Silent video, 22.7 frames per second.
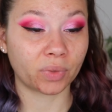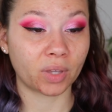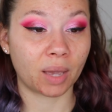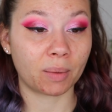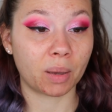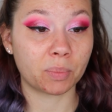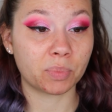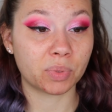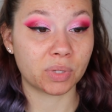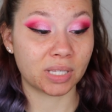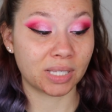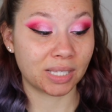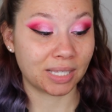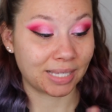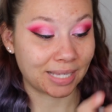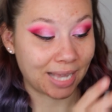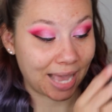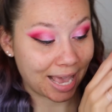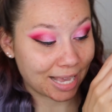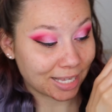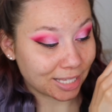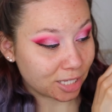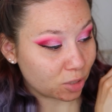I'm
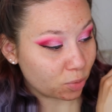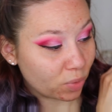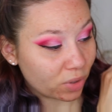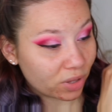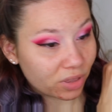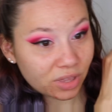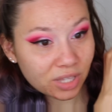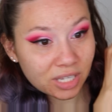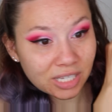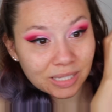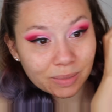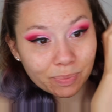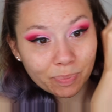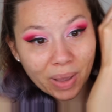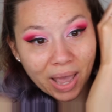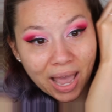obsessed with this